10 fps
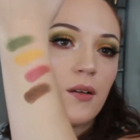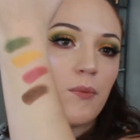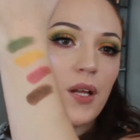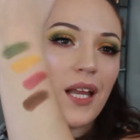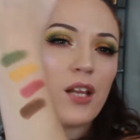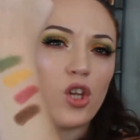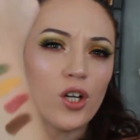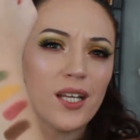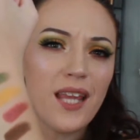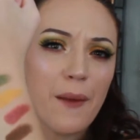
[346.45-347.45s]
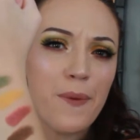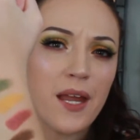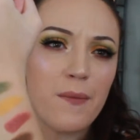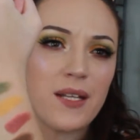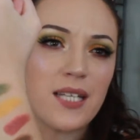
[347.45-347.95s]
But like look at that
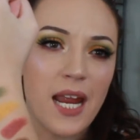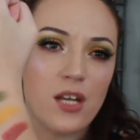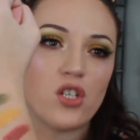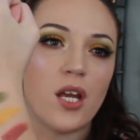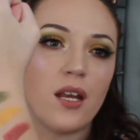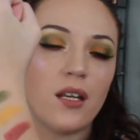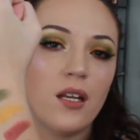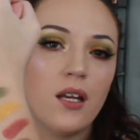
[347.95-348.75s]
pigmentation.